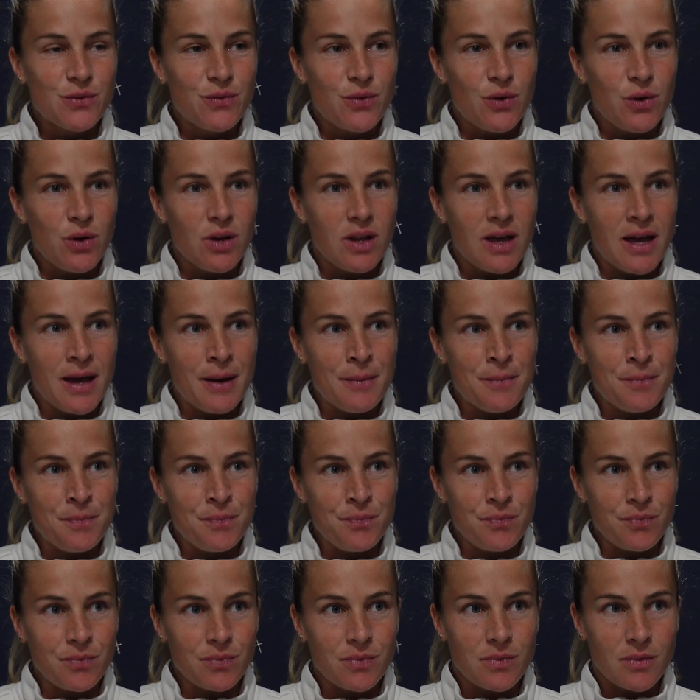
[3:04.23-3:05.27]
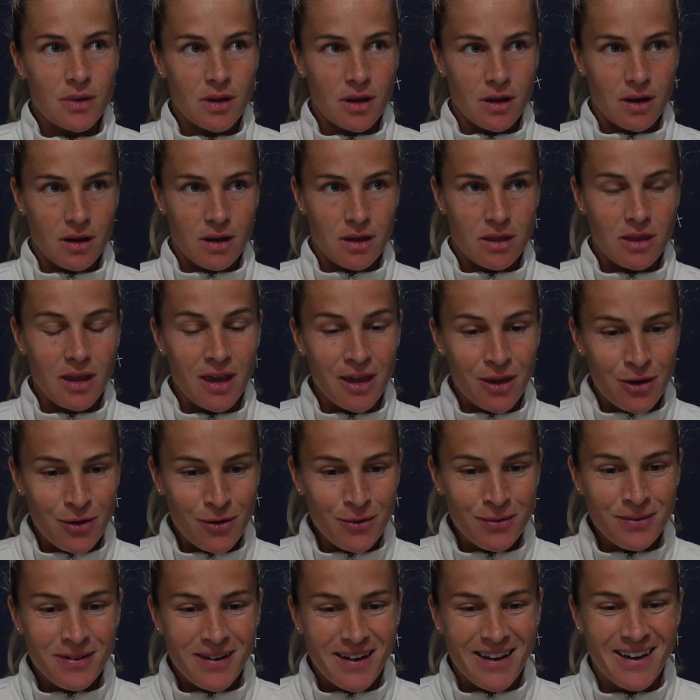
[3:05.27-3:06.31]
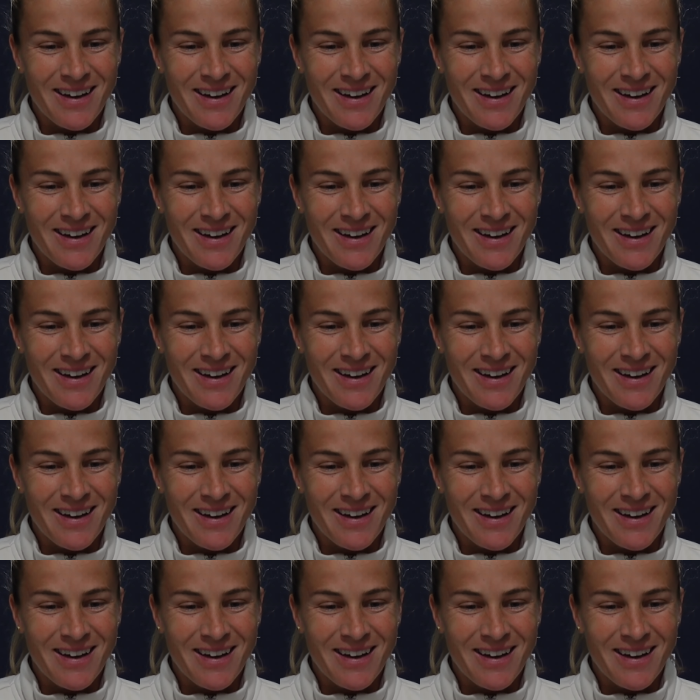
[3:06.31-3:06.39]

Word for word: of all, um, thank you.